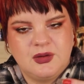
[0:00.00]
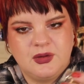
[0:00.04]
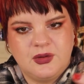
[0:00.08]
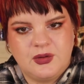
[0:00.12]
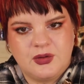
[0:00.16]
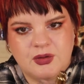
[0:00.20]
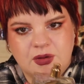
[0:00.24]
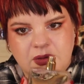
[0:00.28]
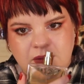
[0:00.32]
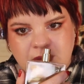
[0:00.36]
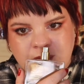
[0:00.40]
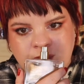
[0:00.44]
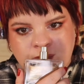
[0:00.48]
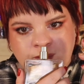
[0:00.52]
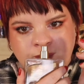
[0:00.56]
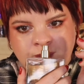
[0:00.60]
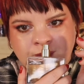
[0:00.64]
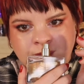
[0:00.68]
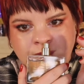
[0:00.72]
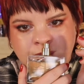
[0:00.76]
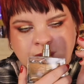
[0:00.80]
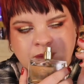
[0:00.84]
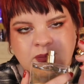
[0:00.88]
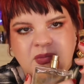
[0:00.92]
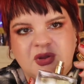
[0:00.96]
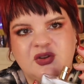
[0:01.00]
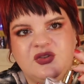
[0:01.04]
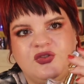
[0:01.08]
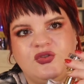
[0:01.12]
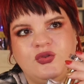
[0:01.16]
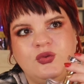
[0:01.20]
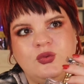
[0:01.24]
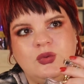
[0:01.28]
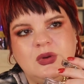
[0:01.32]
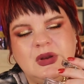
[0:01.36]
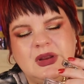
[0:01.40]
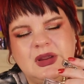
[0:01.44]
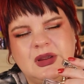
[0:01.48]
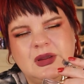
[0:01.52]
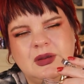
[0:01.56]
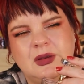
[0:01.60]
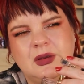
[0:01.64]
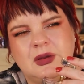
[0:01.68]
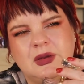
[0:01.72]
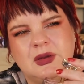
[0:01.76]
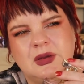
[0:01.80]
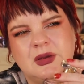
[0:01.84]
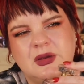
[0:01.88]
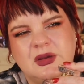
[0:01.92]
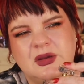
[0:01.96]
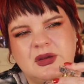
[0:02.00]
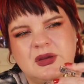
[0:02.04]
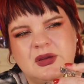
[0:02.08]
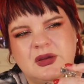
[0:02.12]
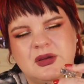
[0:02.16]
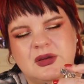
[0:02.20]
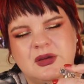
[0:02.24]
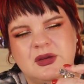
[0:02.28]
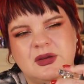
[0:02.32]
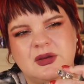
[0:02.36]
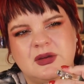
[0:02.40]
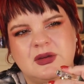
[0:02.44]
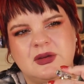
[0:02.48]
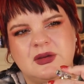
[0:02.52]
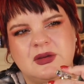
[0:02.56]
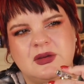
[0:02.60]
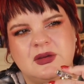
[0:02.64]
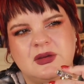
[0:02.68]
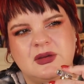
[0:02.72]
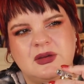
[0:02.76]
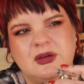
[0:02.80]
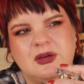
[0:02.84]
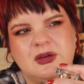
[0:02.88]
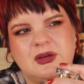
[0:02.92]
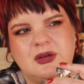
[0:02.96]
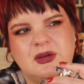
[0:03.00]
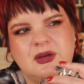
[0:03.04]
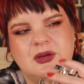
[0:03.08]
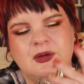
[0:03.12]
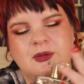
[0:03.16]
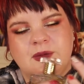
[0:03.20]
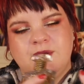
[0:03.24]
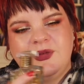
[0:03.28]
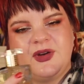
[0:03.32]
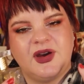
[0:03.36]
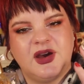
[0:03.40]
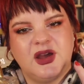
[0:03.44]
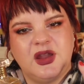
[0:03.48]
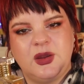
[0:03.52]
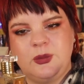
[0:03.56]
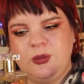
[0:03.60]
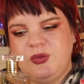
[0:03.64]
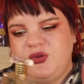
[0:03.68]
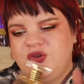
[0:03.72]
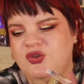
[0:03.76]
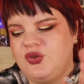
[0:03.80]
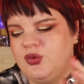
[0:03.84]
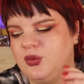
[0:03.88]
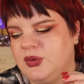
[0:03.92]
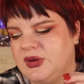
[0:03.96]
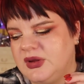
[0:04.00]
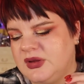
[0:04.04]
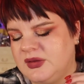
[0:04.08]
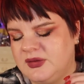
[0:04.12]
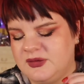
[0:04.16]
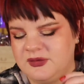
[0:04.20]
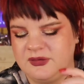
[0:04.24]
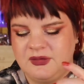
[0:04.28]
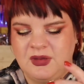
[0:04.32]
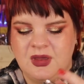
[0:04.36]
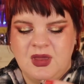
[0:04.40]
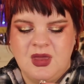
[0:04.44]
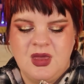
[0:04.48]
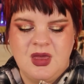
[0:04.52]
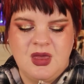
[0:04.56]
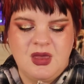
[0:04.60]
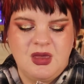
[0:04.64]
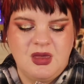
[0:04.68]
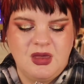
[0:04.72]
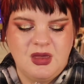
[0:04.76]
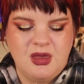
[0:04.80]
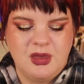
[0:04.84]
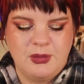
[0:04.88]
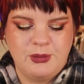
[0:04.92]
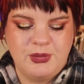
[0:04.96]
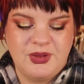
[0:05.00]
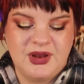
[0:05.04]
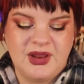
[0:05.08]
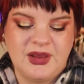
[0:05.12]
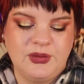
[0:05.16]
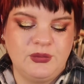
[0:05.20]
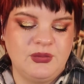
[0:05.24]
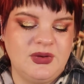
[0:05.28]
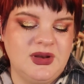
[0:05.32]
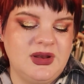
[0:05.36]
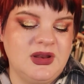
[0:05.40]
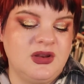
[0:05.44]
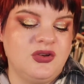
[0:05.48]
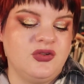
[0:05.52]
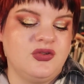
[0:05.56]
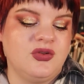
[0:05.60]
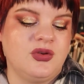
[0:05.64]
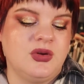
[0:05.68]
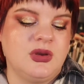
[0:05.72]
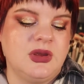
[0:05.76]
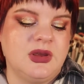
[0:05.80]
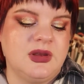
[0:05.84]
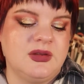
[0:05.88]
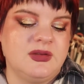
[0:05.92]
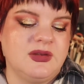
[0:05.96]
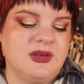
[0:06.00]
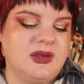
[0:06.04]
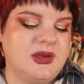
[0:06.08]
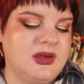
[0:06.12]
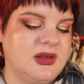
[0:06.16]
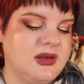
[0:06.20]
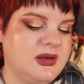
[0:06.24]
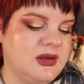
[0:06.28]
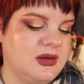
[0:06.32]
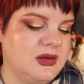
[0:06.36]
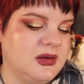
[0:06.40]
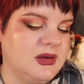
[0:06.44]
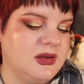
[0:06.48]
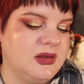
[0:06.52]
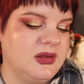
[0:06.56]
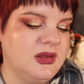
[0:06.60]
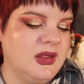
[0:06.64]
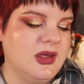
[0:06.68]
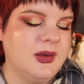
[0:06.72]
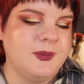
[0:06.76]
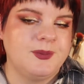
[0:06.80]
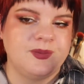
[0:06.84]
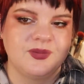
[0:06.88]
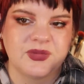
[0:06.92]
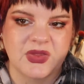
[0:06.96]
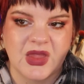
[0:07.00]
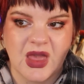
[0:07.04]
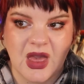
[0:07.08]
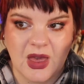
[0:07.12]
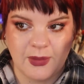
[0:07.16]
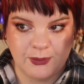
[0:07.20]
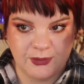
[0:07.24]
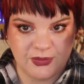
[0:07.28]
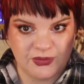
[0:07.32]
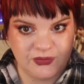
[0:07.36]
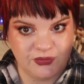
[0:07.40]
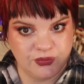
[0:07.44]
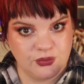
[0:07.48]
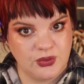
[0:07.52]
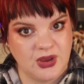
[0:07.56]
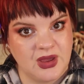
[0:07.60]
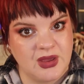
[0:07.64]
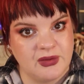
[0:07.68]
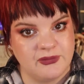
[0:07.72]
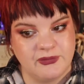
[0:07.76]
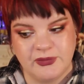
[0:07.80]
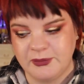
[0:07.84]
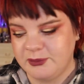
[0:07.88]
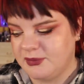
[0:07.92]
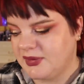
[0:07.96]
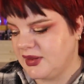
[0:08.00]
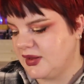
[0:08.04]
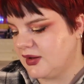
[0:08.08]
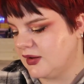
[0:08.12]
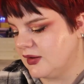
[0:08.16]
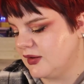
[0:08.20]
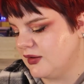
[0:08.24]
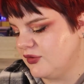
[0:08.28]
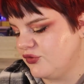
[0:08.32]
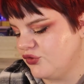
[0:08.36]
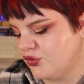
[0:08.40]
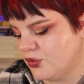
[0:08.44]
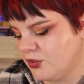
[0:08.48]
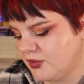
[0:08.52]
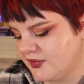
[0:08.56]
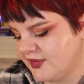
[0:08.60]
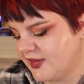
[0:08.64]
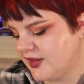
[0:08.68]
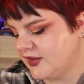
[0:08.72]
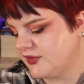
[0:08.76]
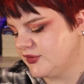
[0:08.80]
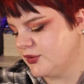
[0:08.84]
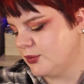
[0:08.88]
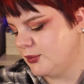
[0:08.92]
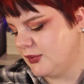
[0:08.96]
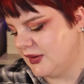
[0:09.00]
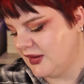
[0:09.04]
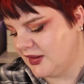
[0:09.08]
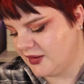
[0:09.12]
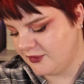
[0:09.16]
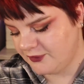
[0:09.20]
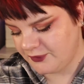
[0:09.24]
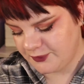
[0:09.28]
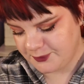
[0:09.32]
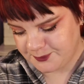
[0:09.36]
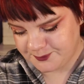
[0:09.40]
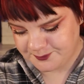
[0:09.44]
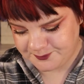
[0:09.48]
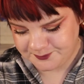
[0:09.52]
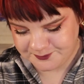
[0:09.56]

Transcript: or patchouli vibe to it, but I really enjoy it, and happy to have been showing that some love.